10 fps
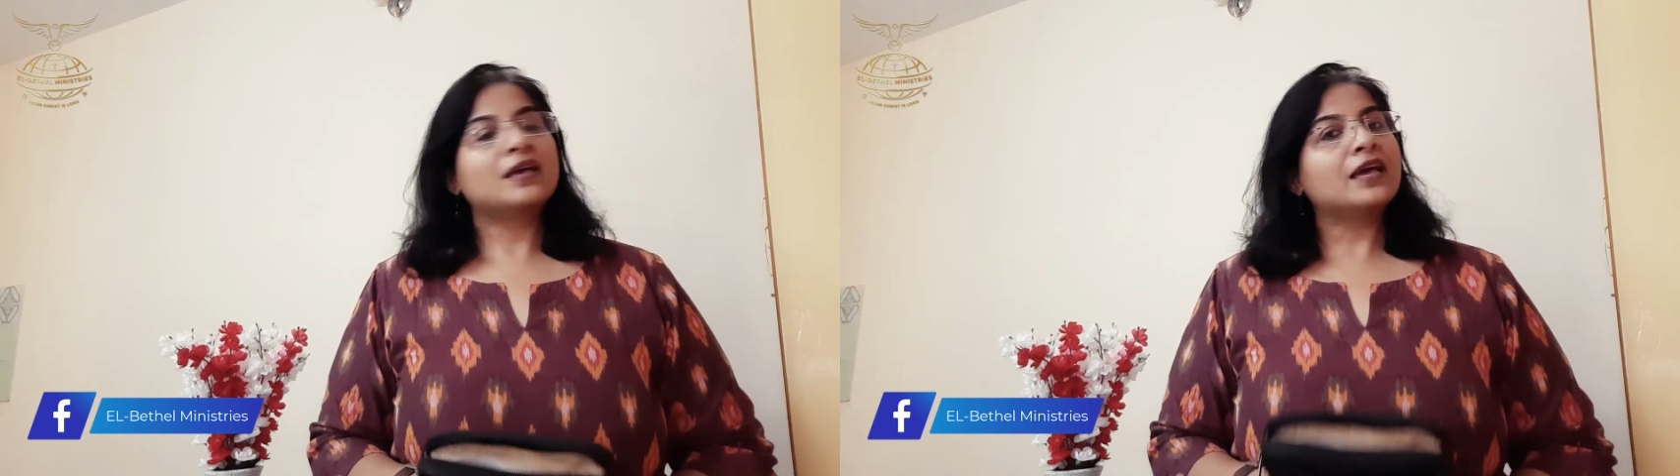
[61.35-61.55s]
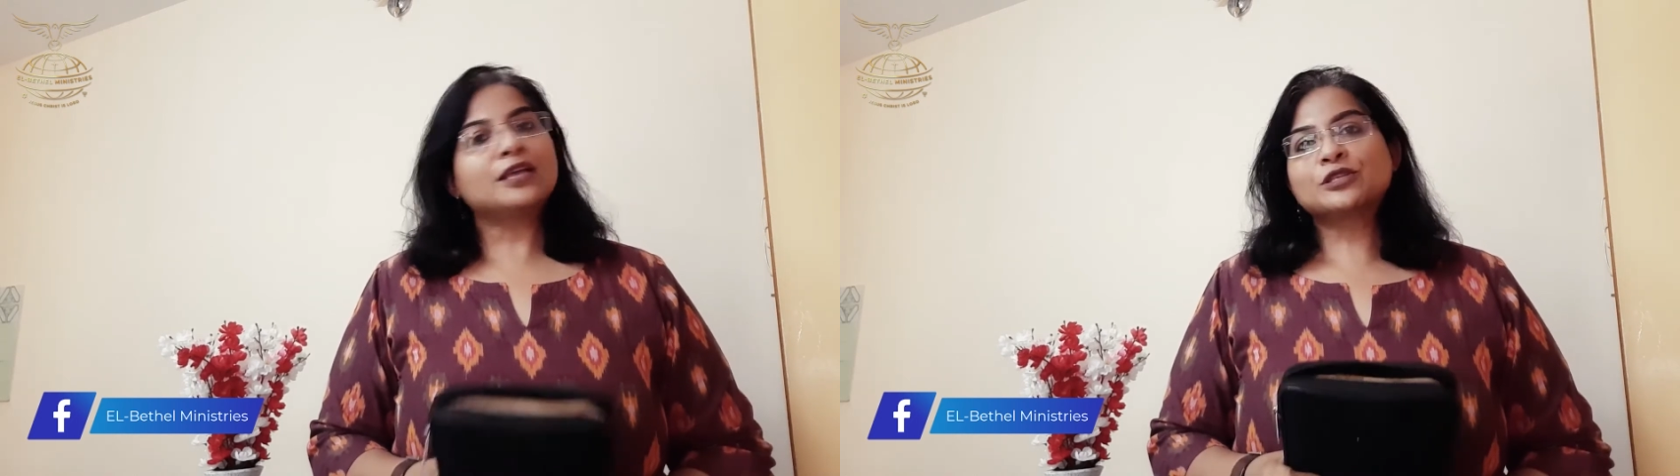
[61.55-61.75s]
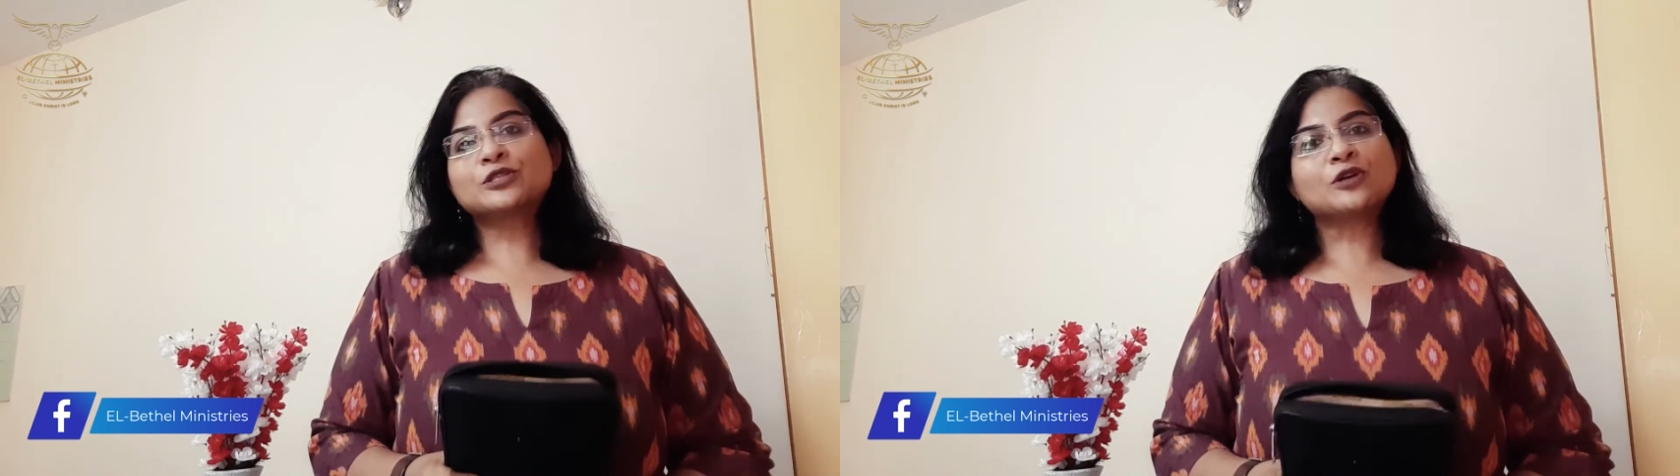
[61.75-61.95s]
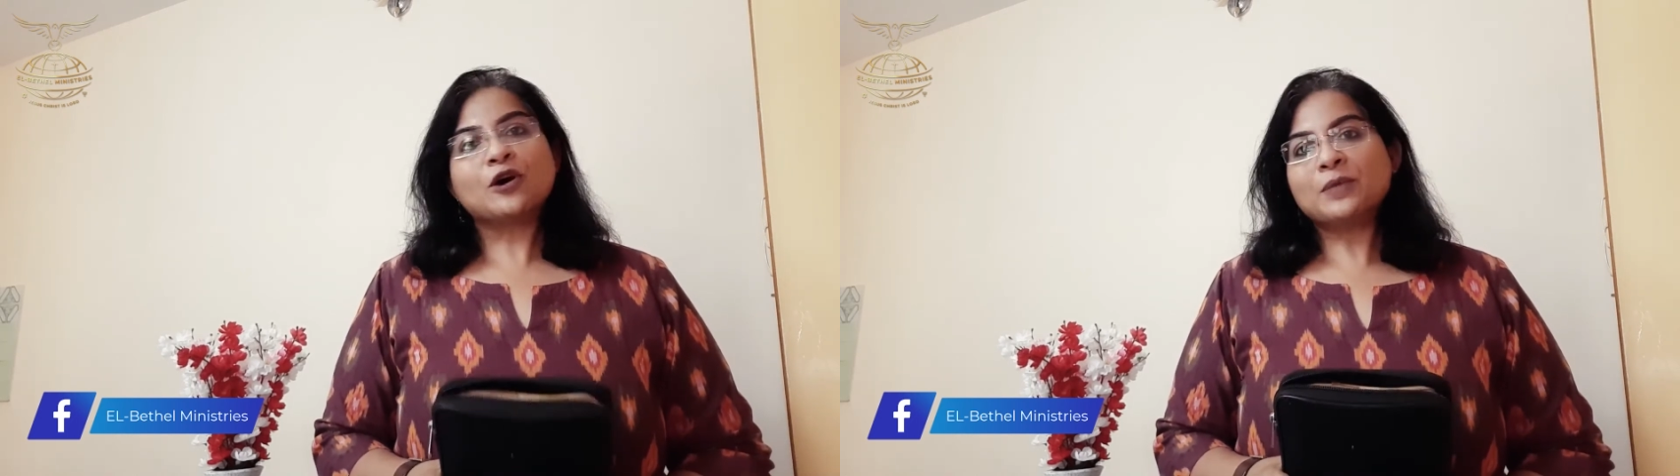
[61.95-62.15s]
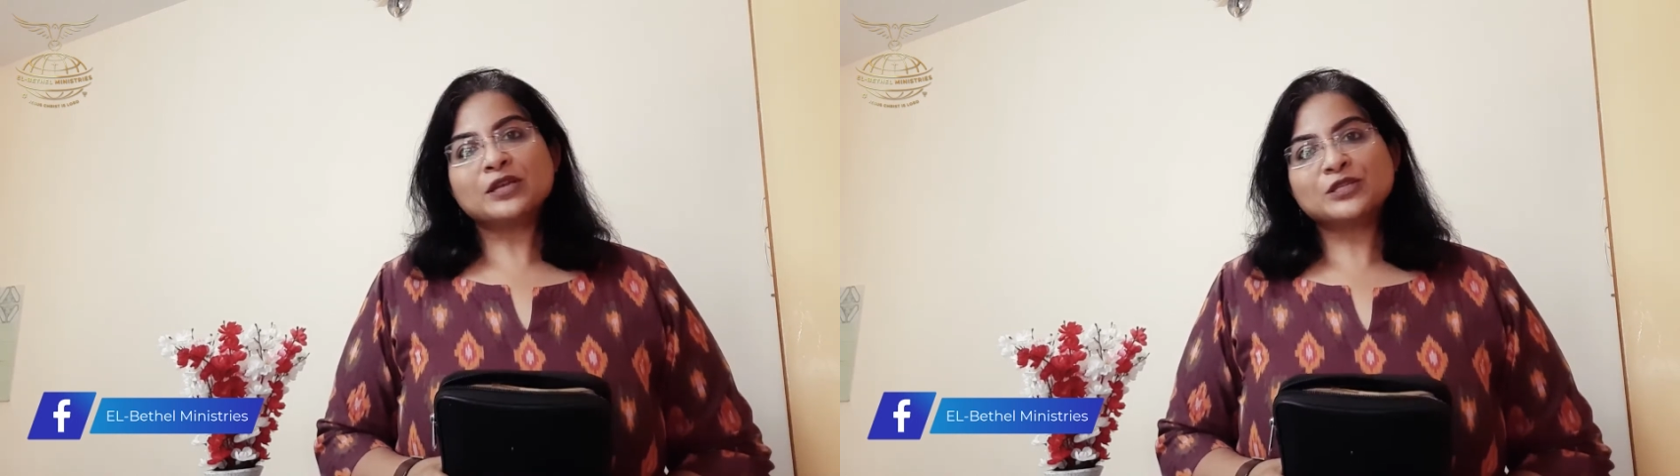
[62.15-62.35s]
and the
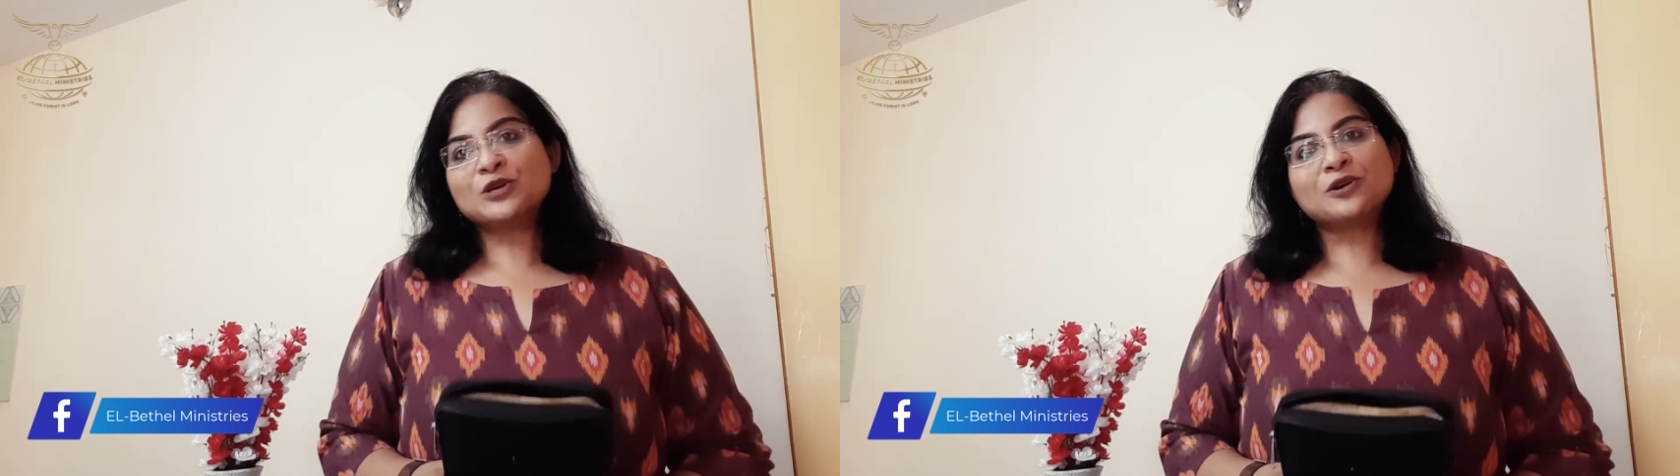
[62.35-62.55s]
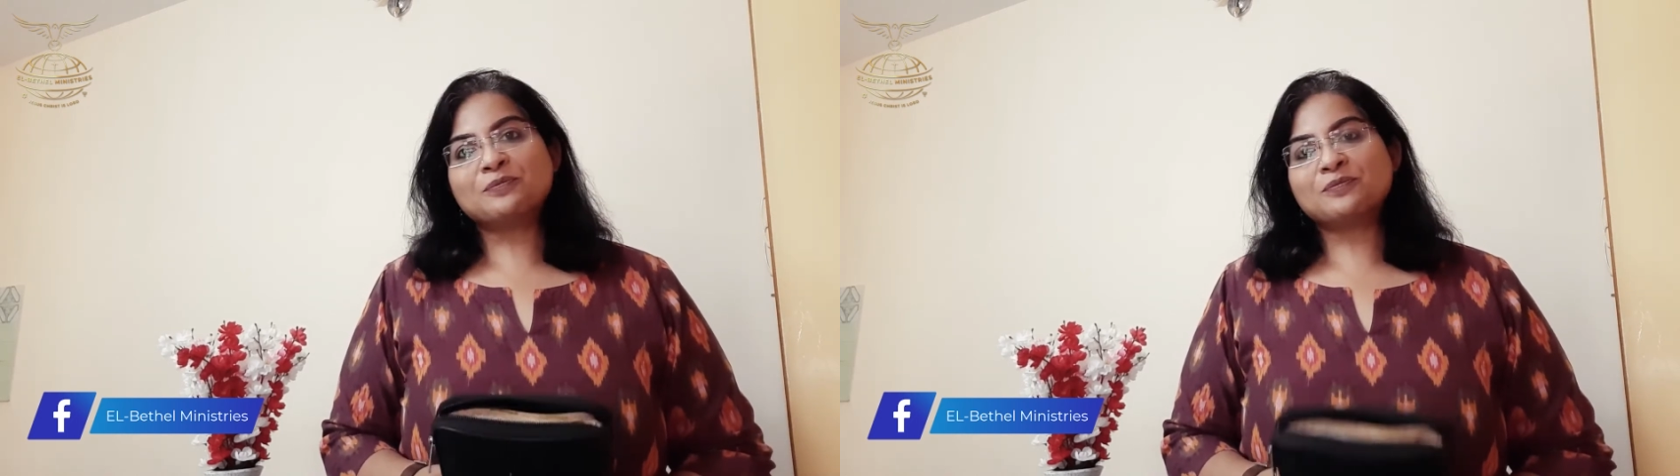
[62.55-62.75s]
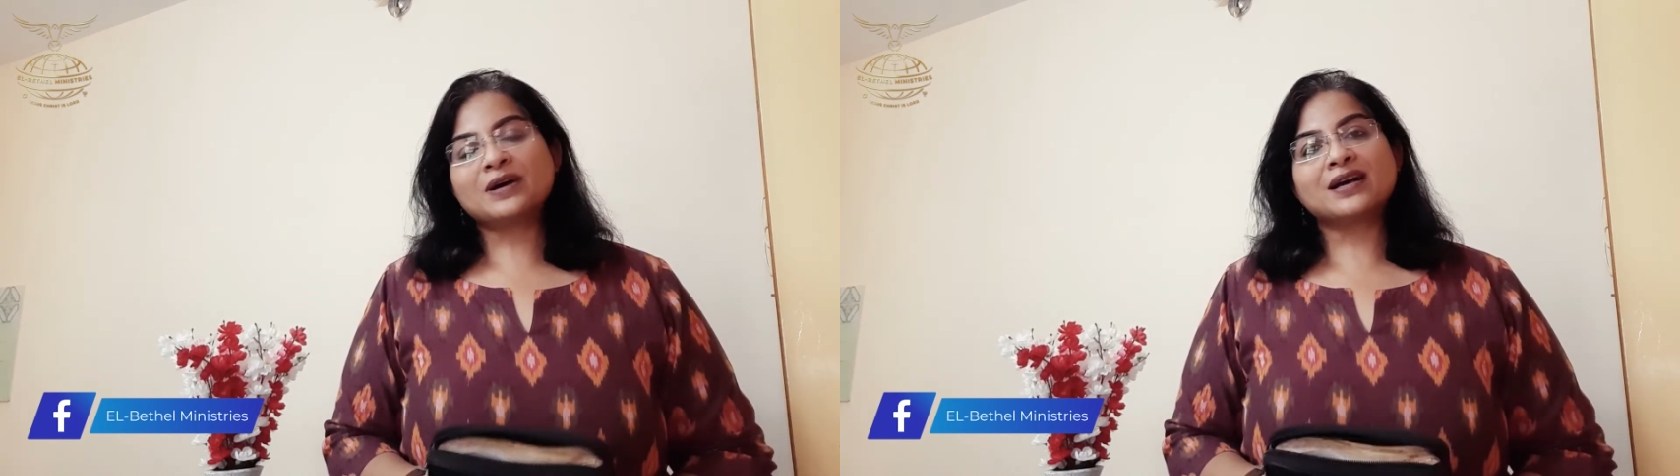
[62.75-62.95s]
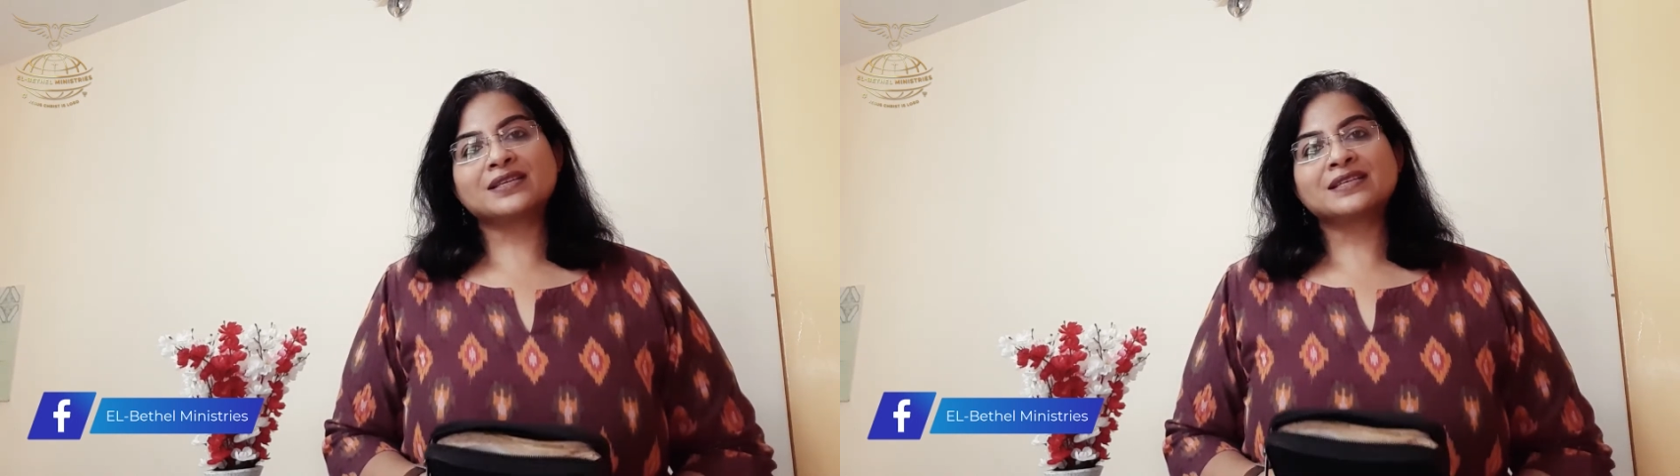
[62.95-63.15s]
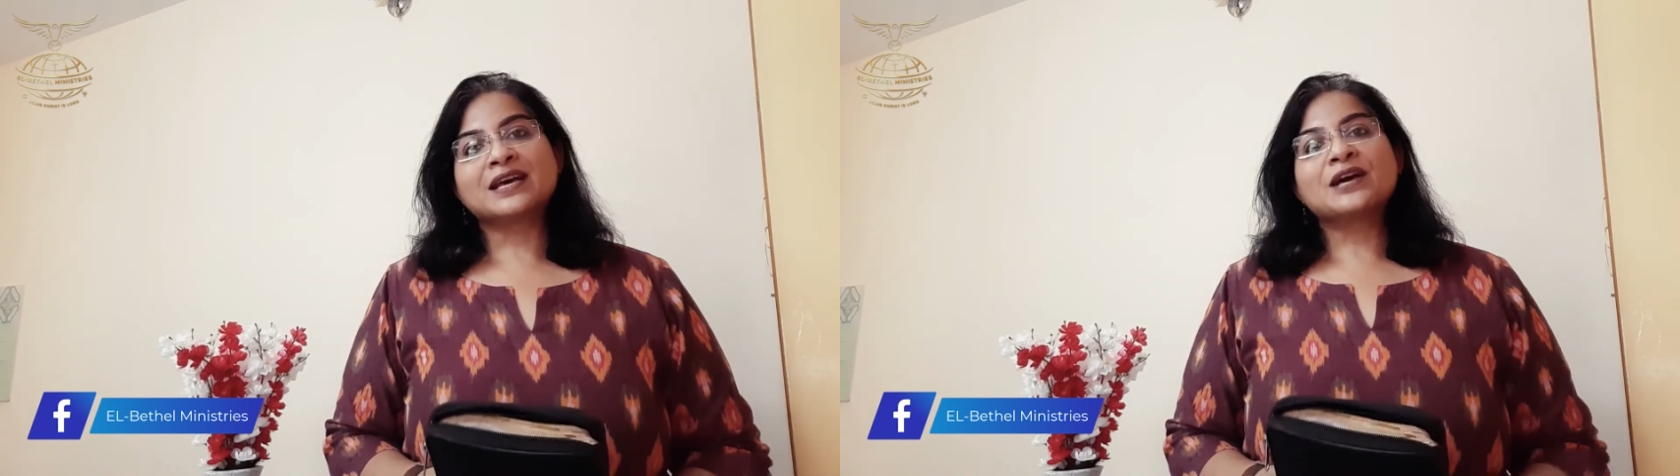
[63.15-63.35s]
storm has not
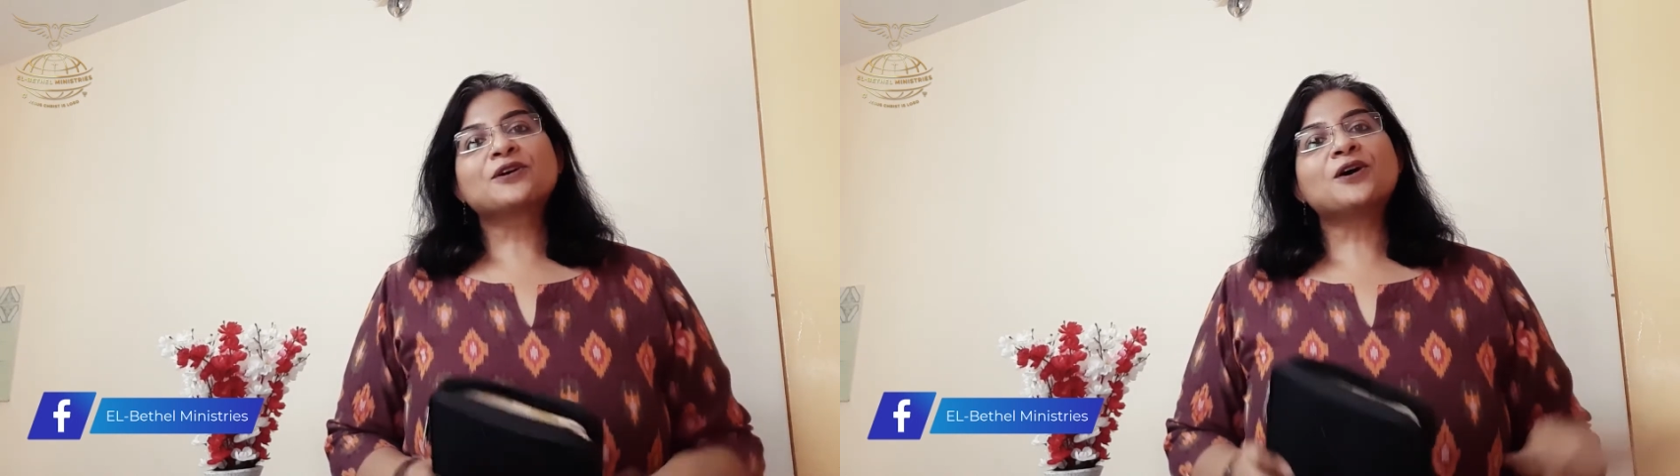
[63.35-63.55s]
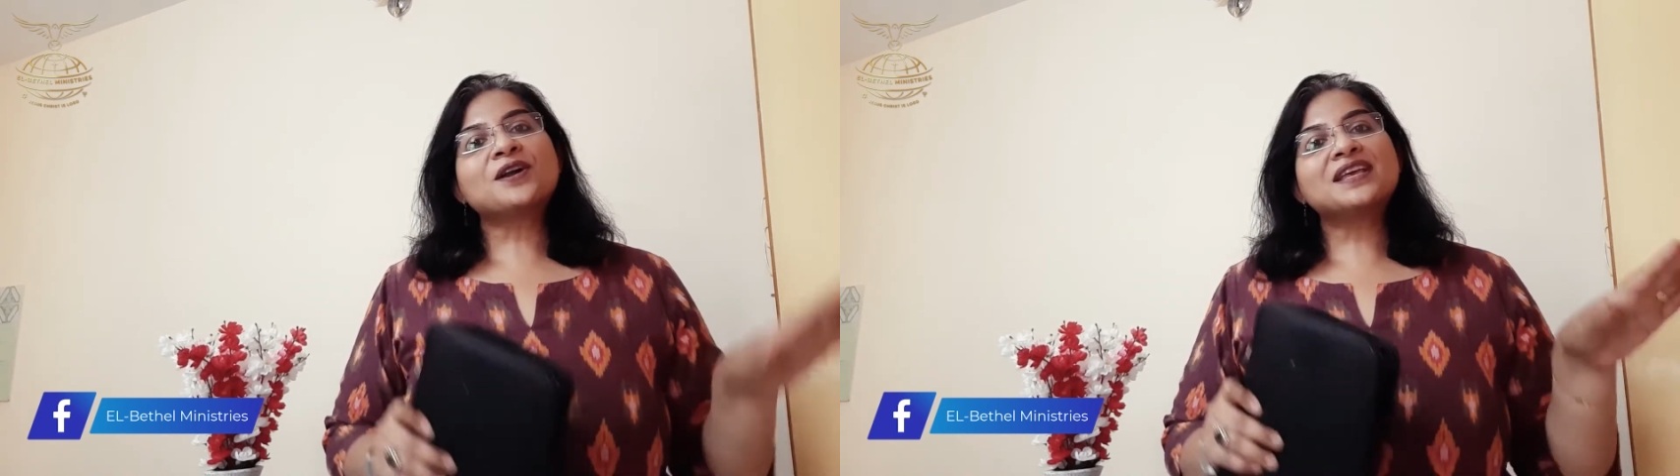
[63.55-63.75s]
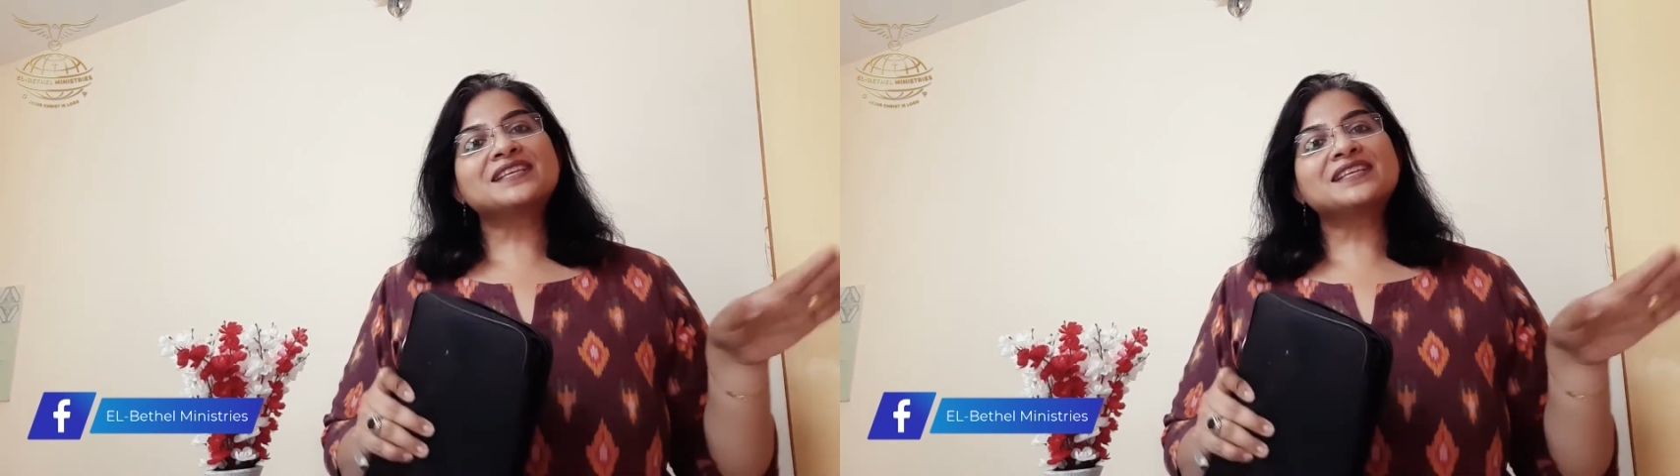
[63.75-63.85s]
passed, God has